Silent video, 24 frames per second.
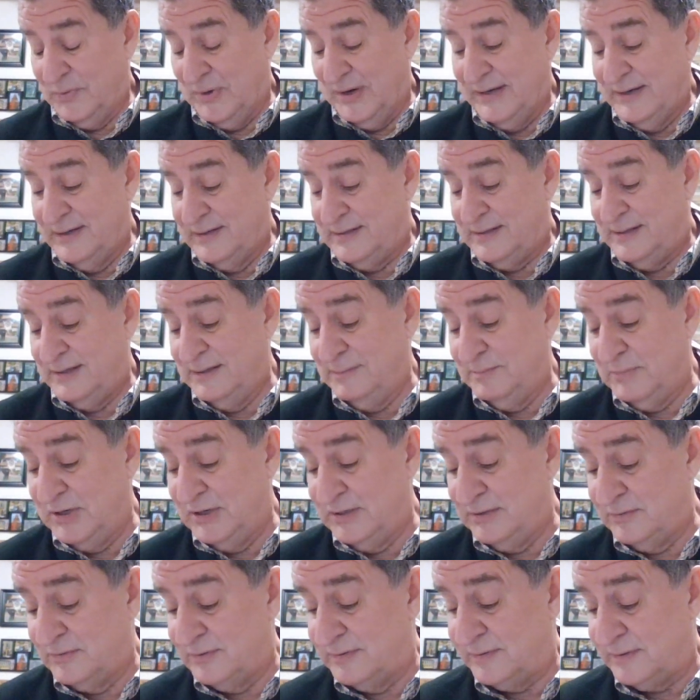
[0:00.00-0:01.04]
why he came
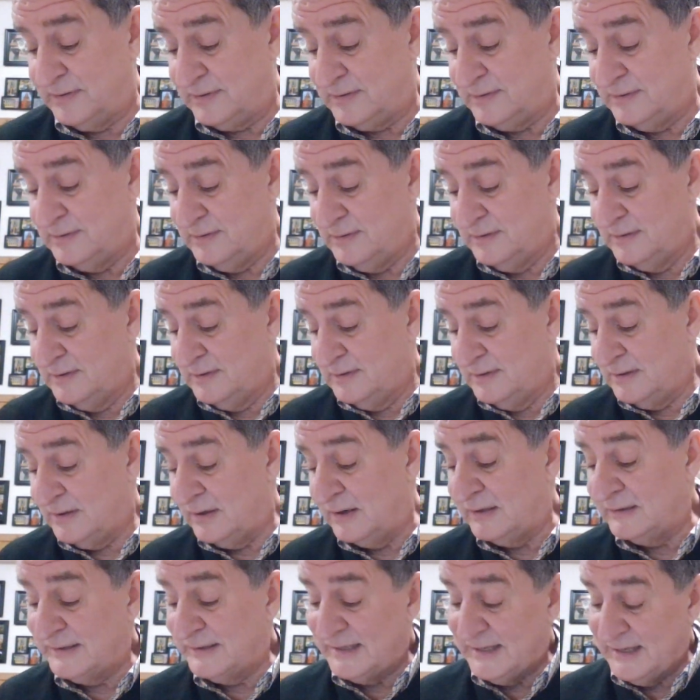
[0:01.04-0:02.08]
on earth.
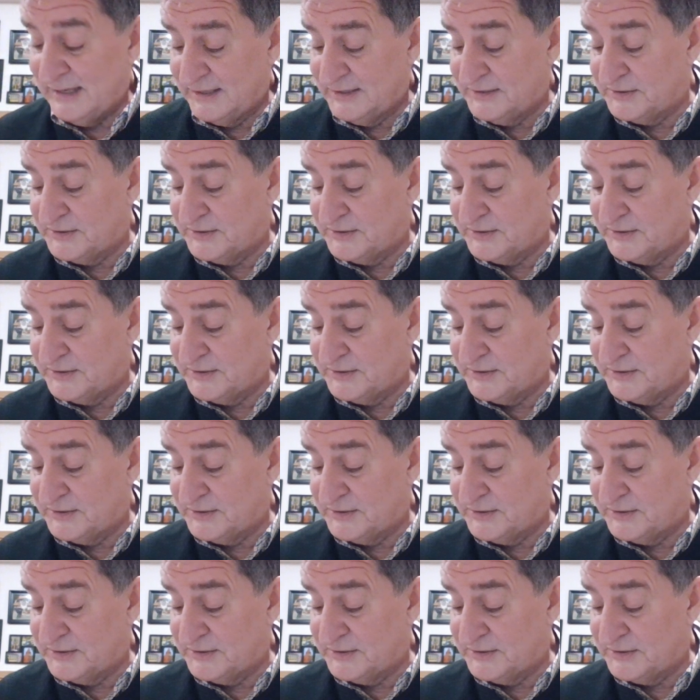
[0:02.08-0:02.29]
All the